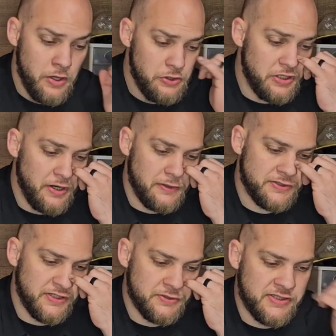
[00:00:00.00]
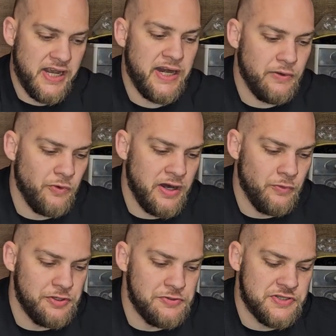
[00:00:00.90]
You can also set it where
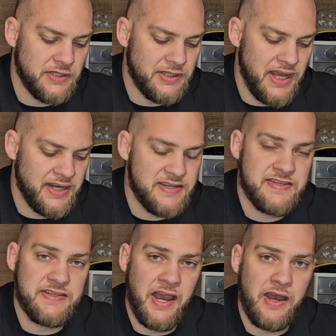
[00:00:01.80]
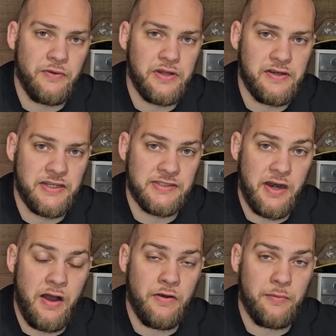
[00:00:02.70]
when you select a sound, it doesn't
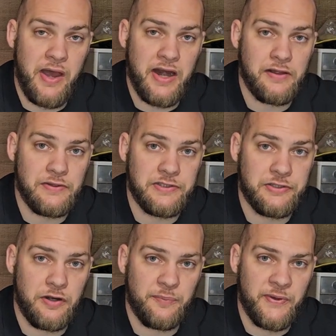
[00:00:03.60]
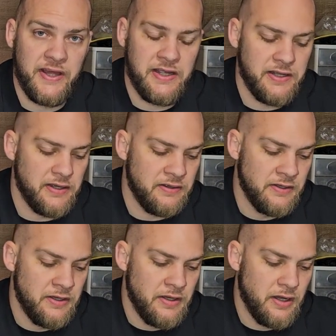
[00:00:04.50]
automatically start playing it.
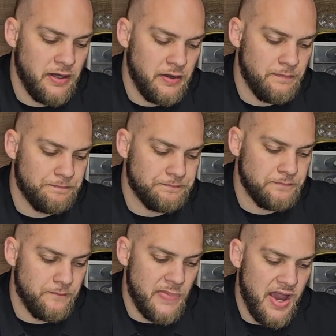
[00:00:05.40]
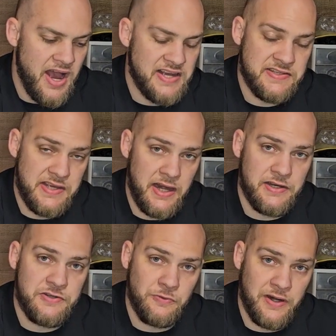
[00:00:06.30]
I set
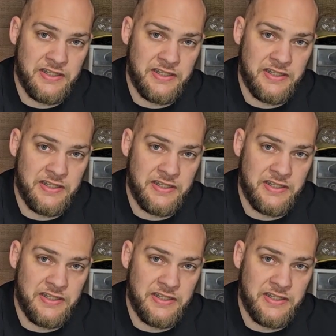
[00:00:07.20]
it to when I